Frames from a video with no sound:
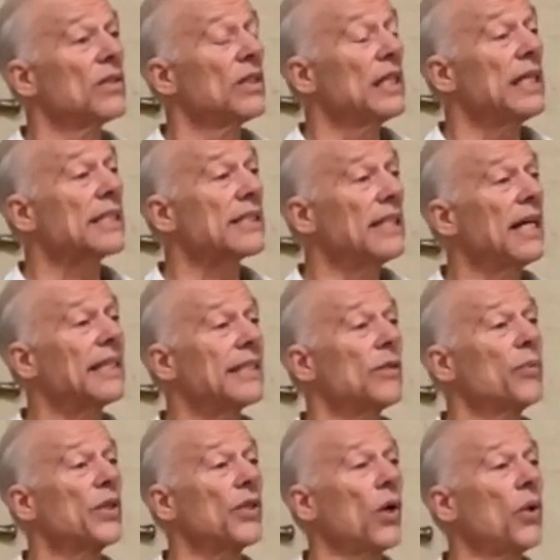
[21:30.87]
it's not the
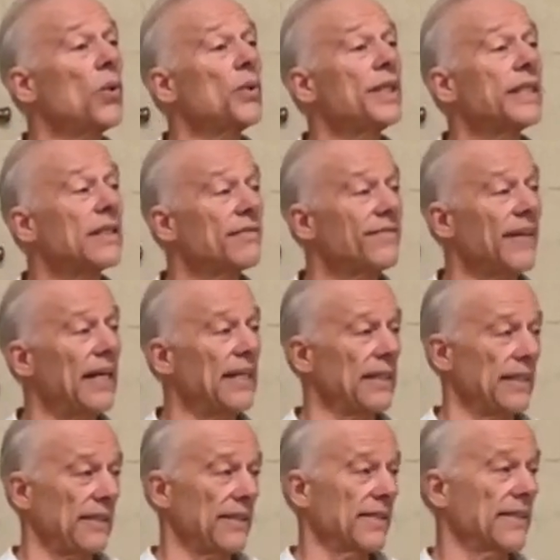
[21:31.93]
withholding of
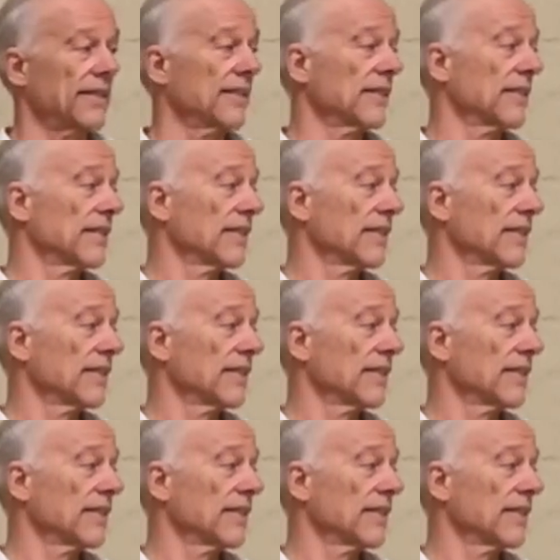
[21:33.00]
violence